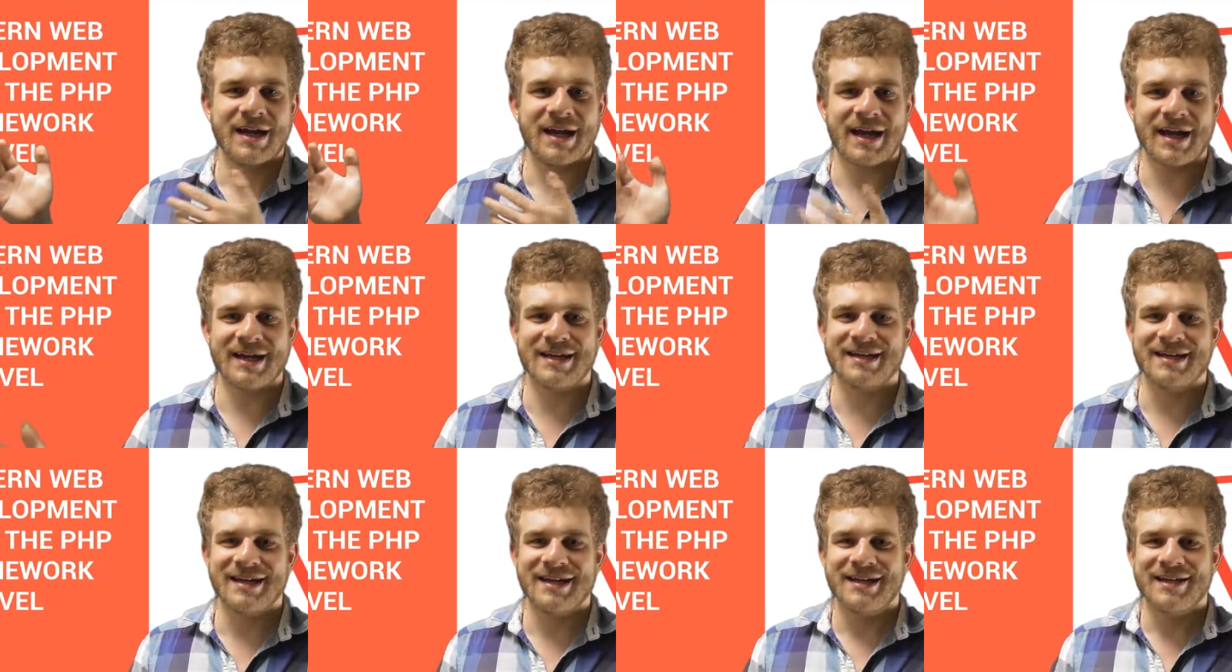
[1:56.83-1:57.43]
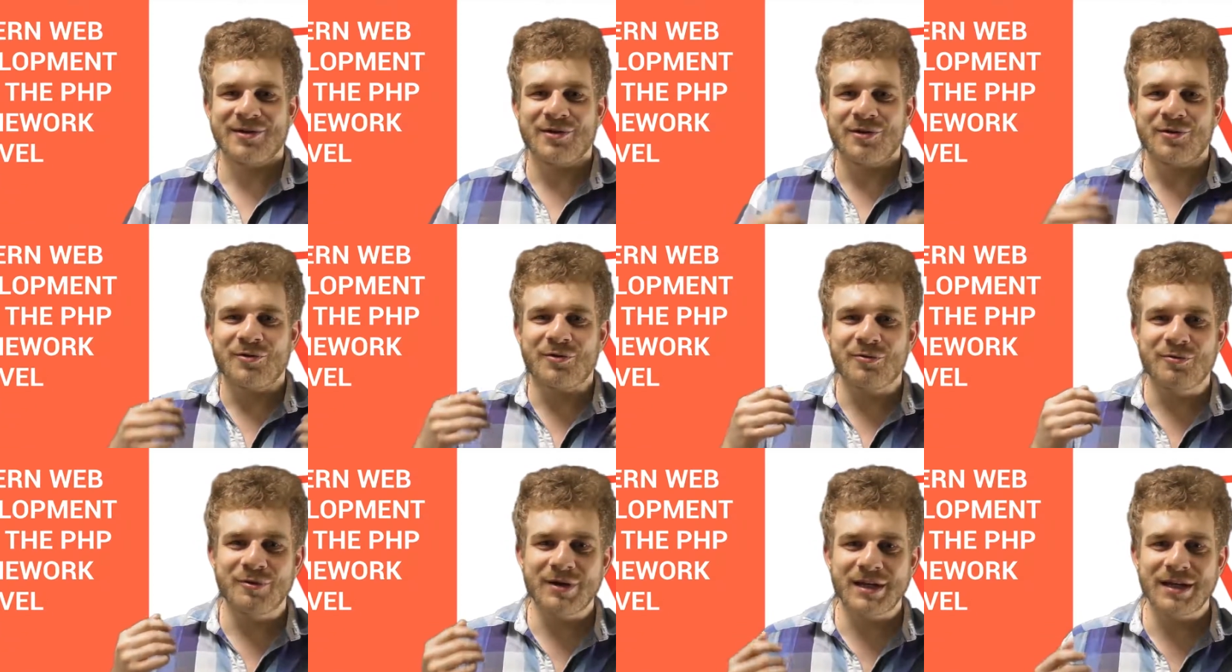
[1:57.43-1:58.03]
and
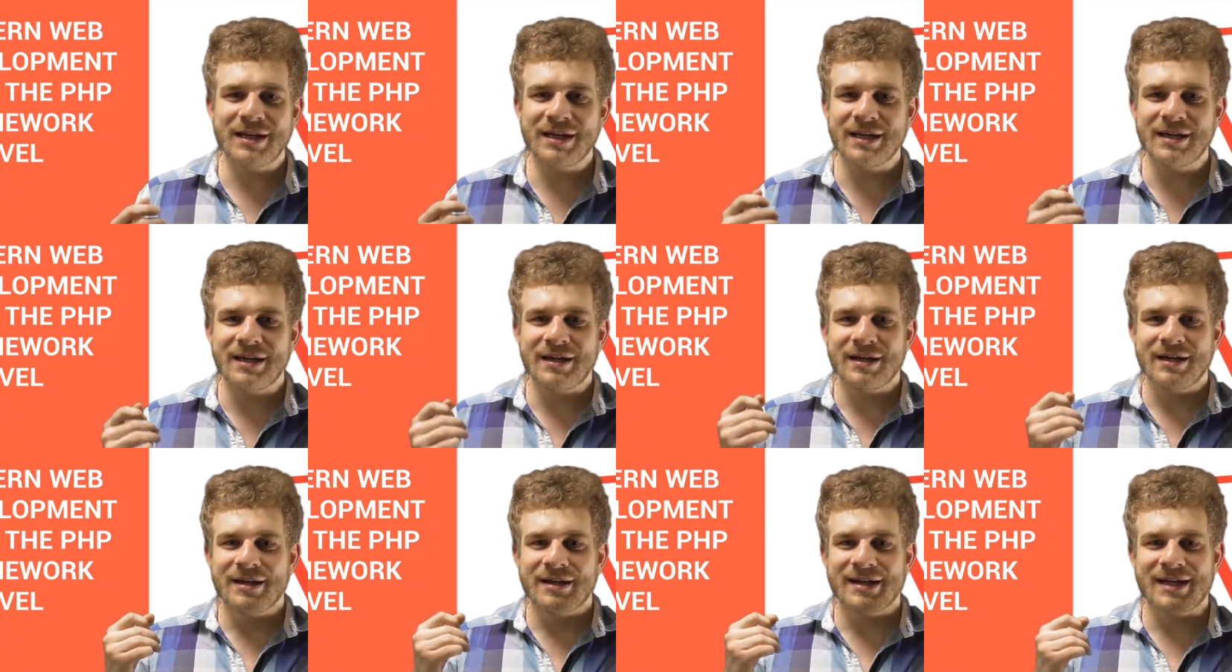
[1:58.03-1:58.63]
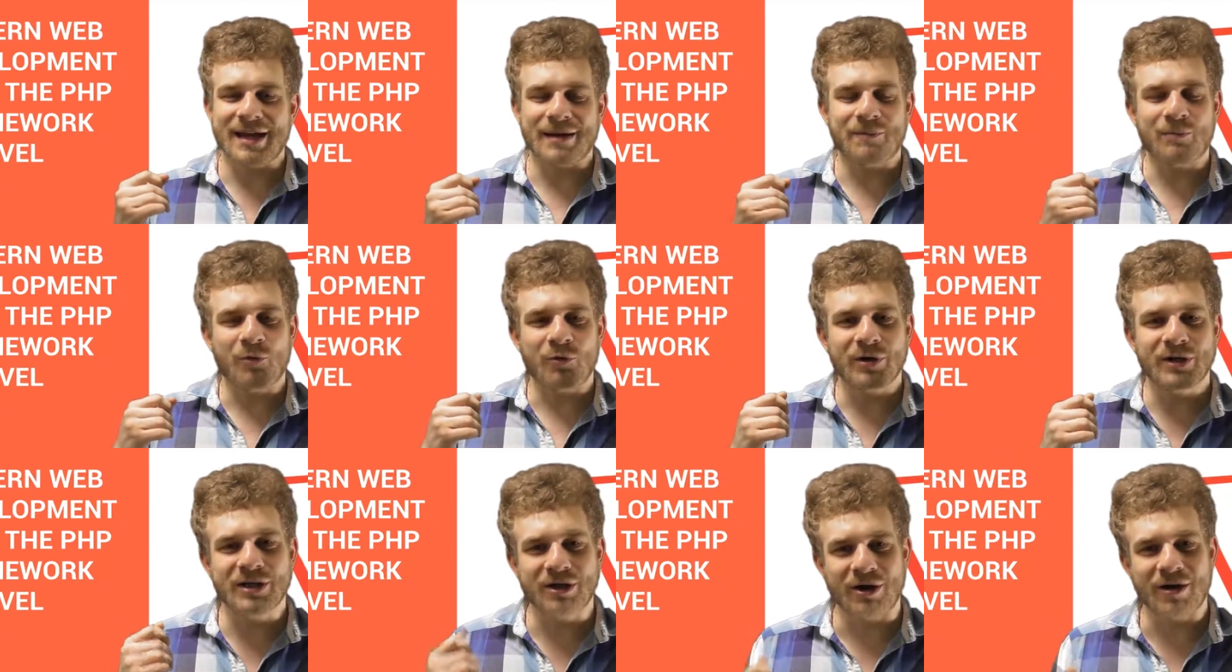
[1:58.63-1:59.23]
really get
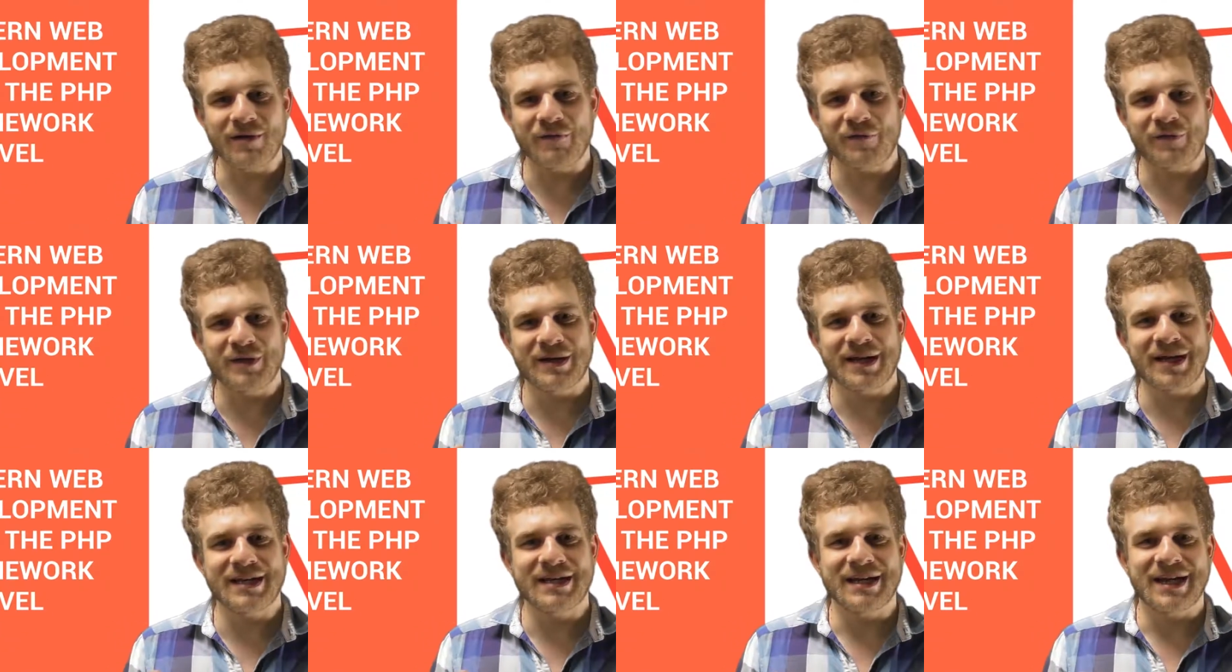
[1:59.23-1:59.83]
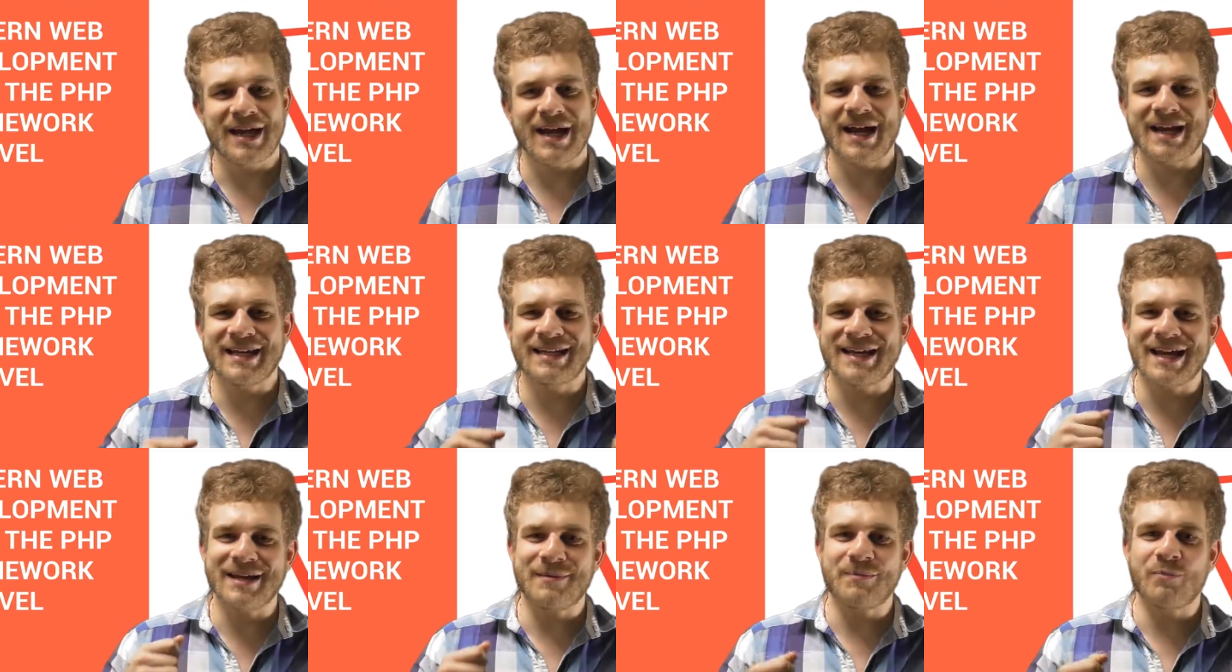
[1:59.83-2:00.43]
more confident
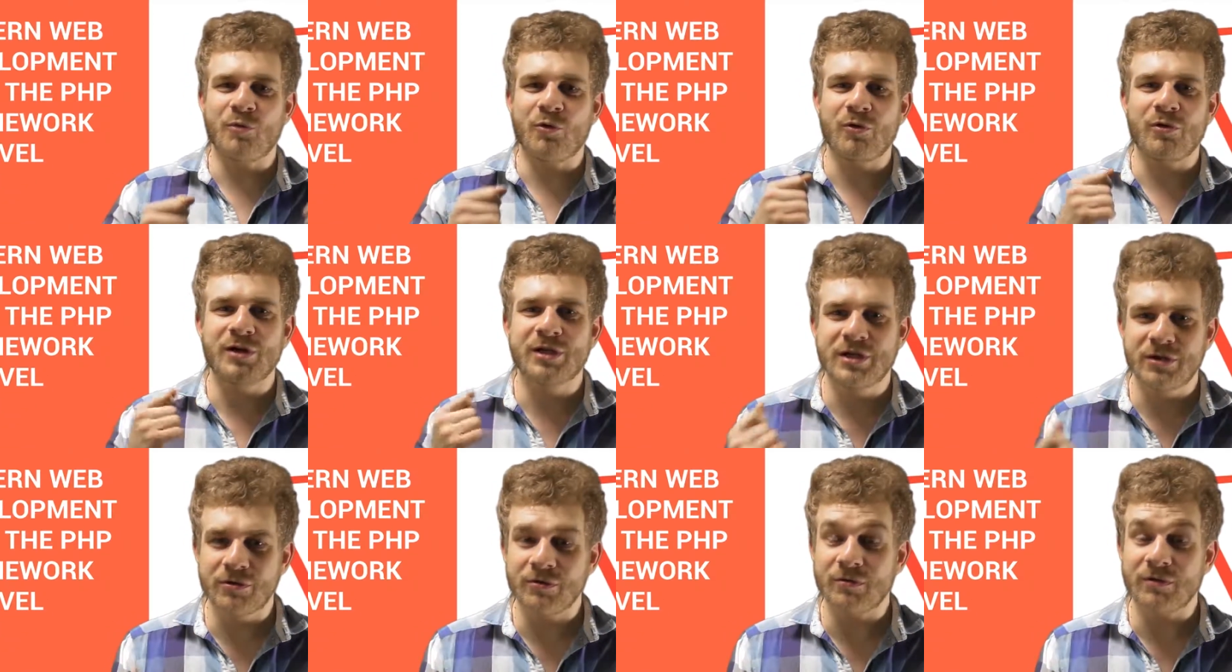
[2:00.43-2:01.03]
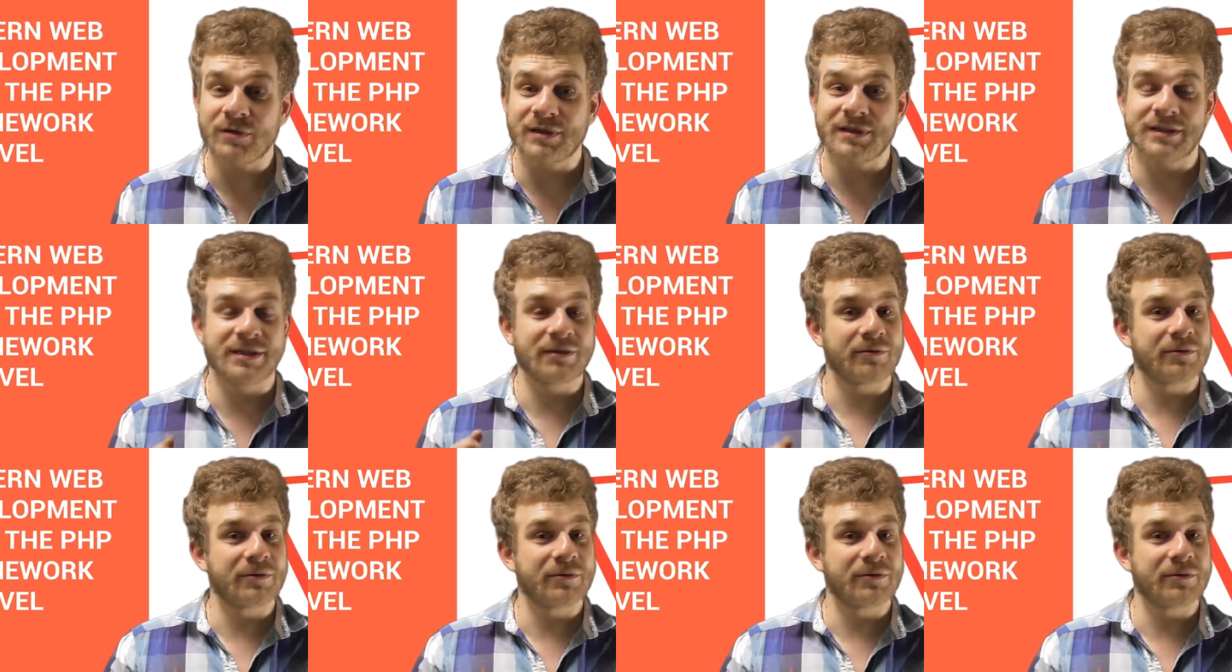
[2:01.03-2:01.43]
and get more tools